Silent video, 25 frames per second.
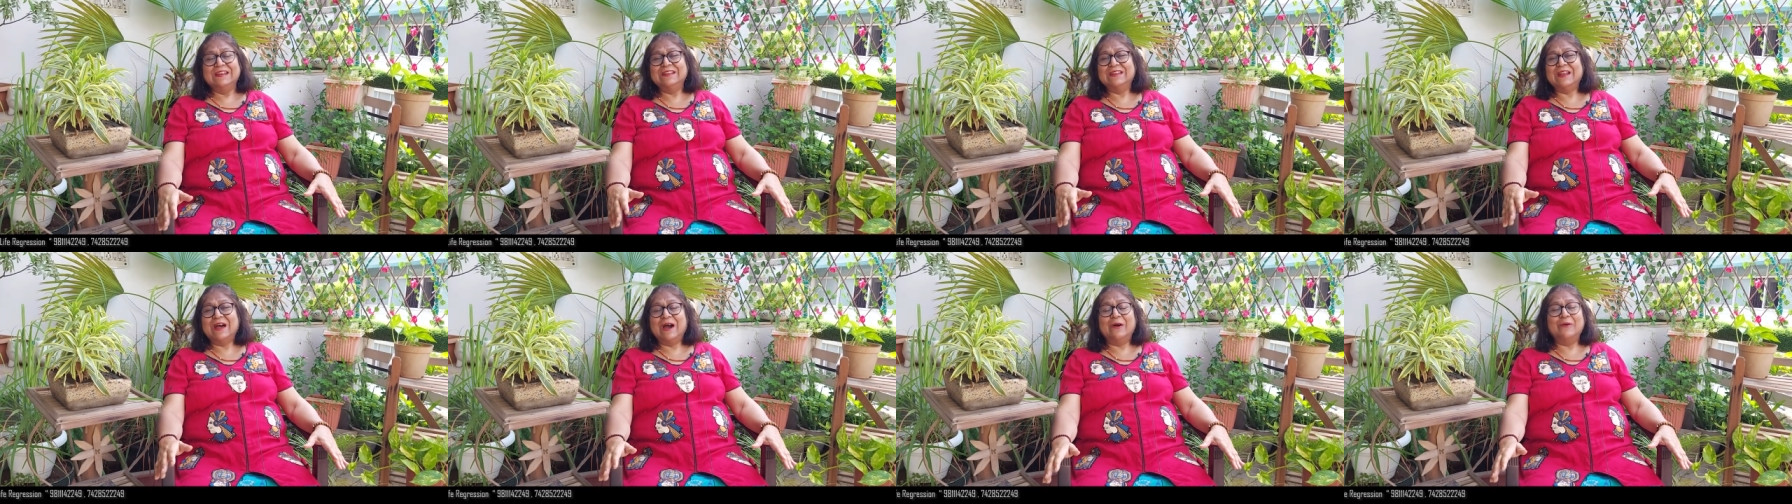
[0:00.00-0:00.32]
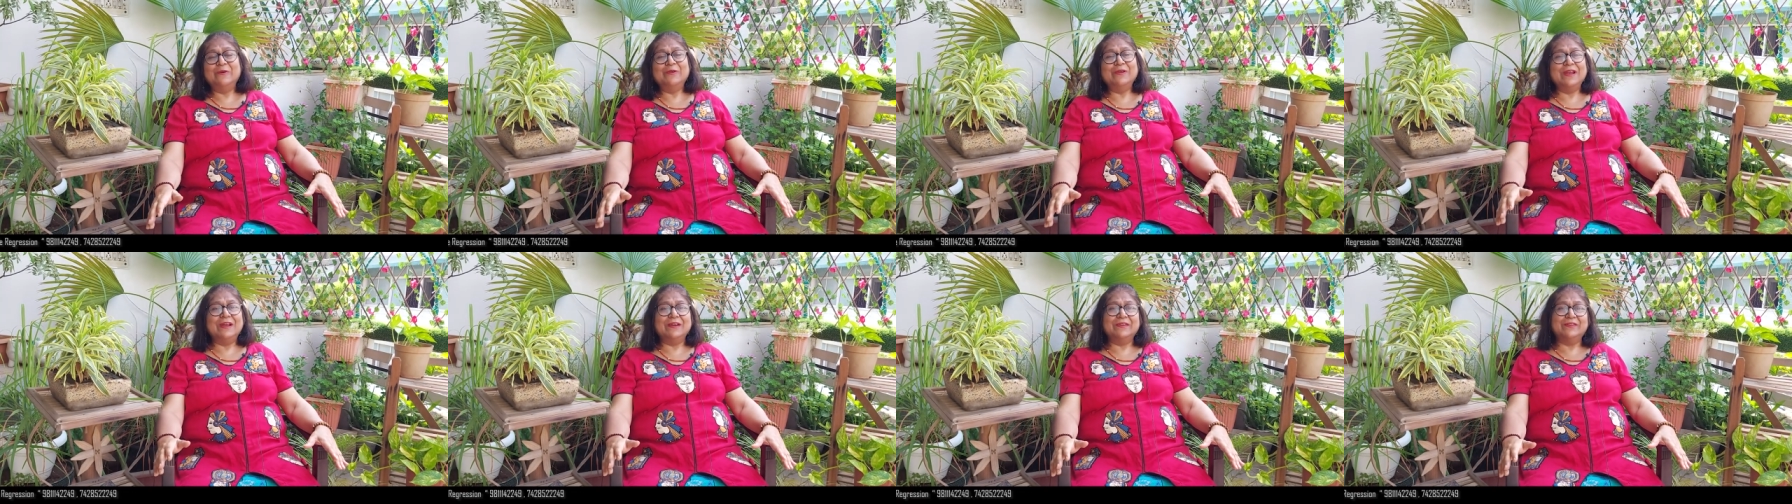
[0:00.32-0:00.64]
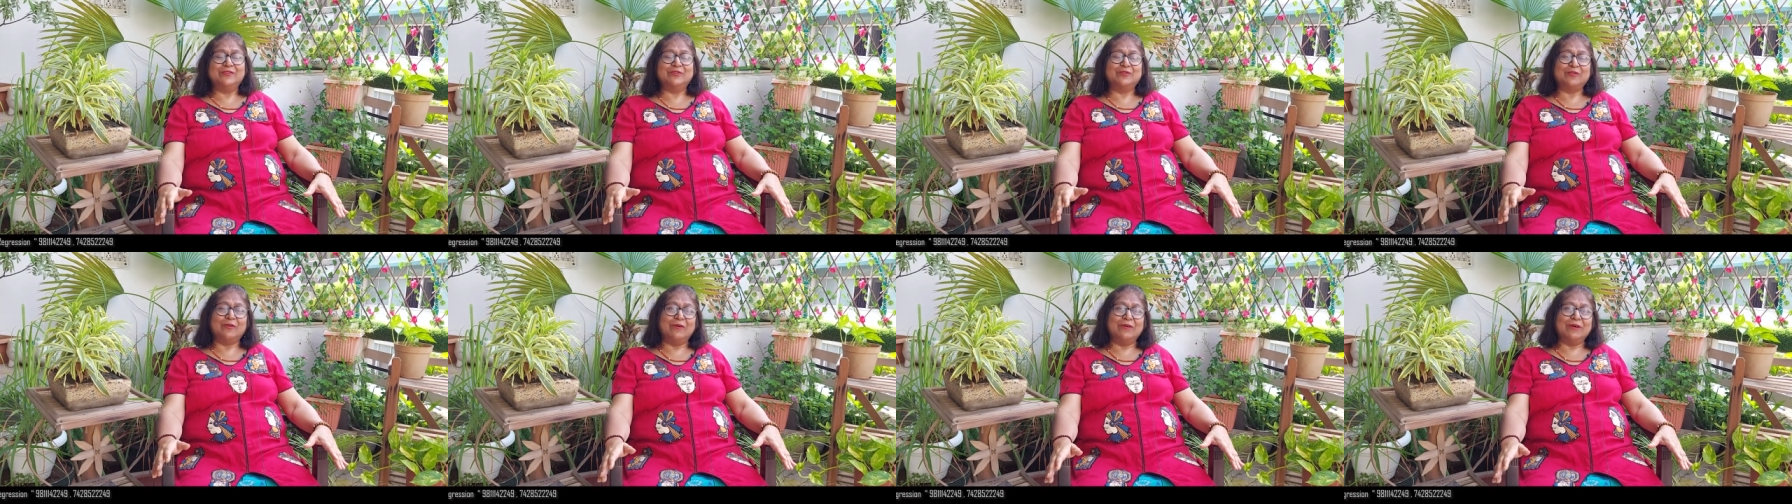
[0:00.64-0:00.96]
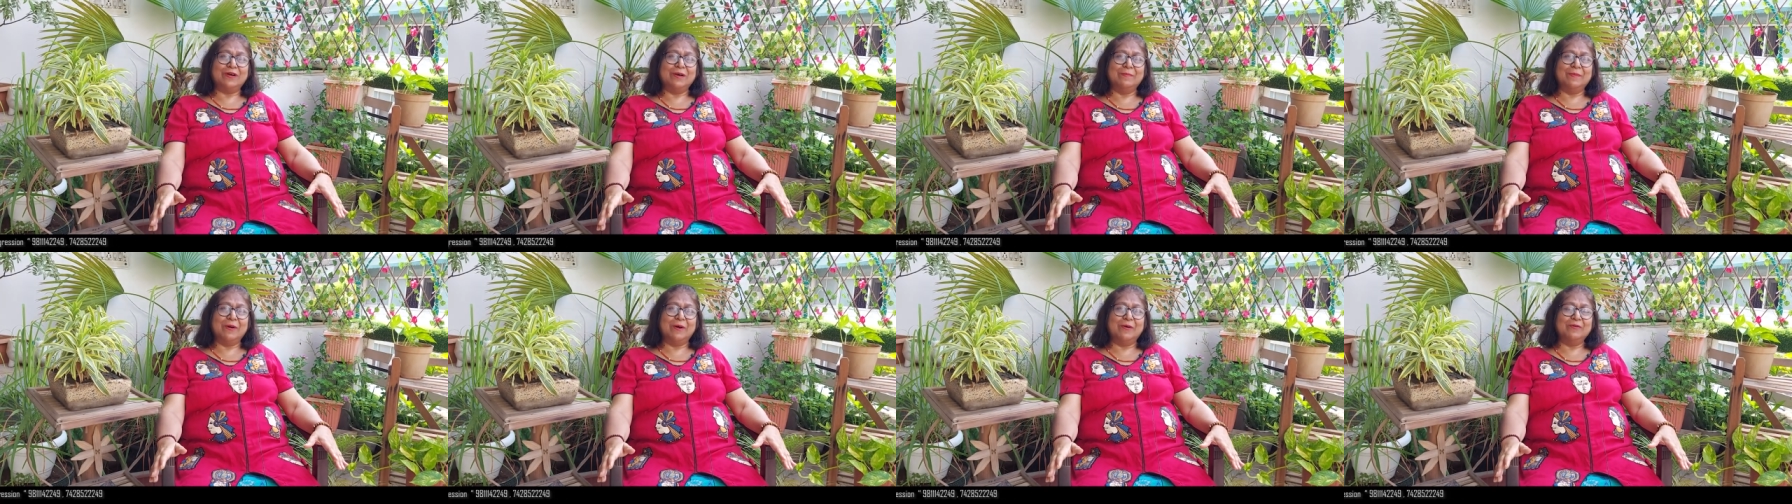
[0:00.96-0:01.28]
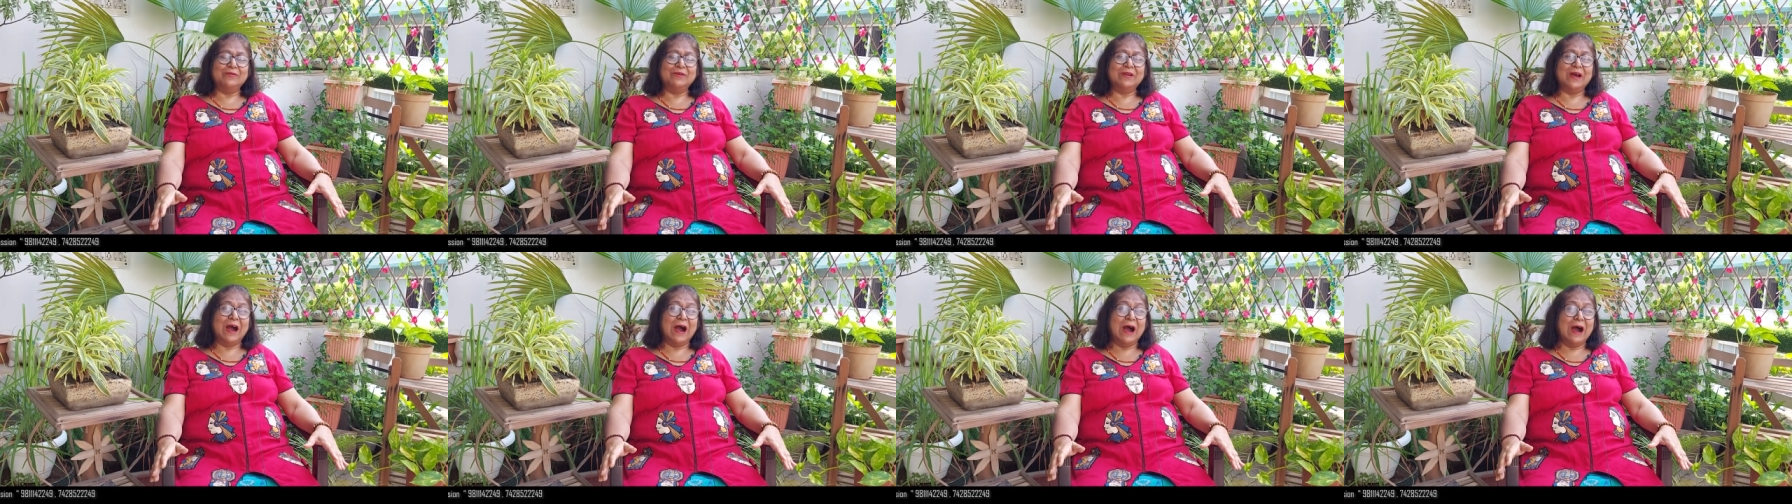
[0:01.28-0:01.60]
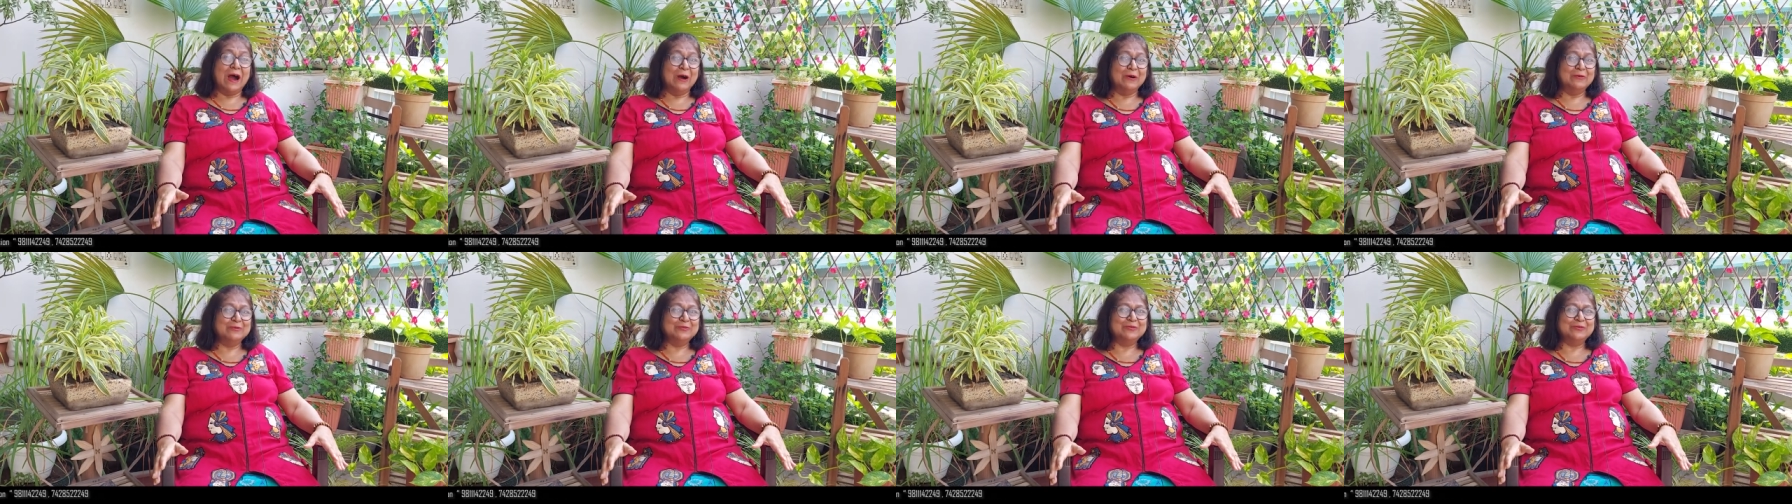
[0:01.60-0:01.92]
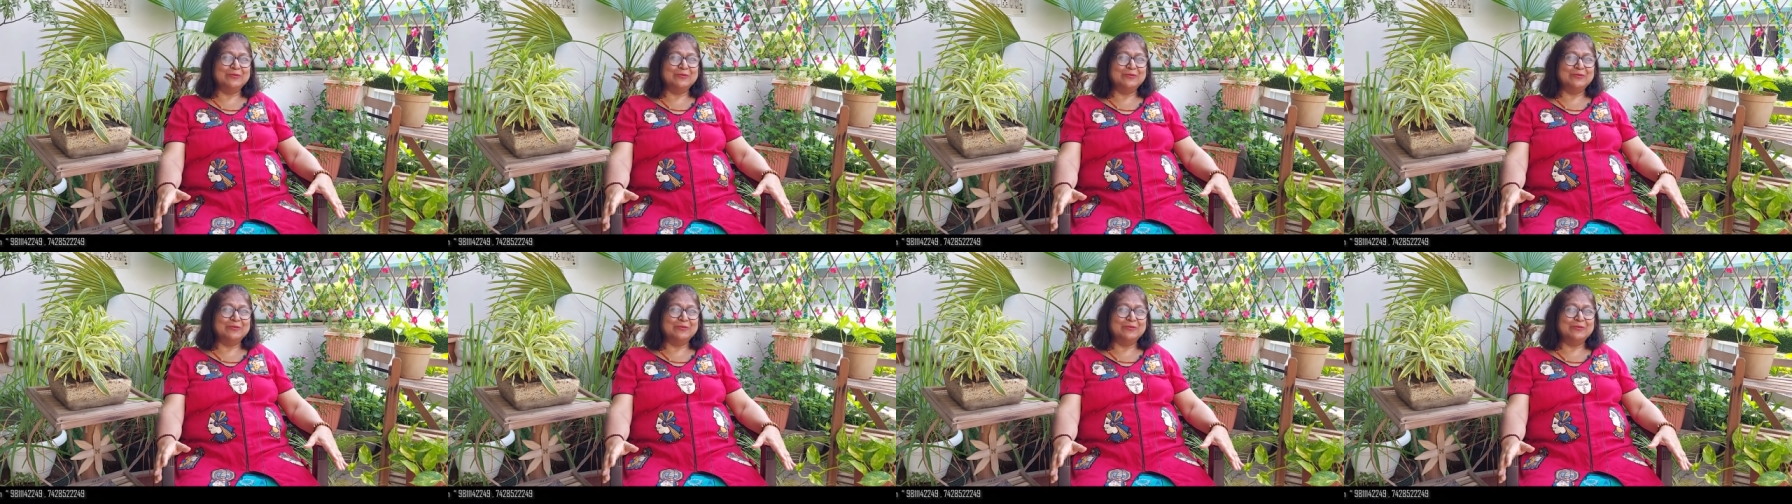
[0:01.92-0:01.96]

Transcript: Now let's talk about how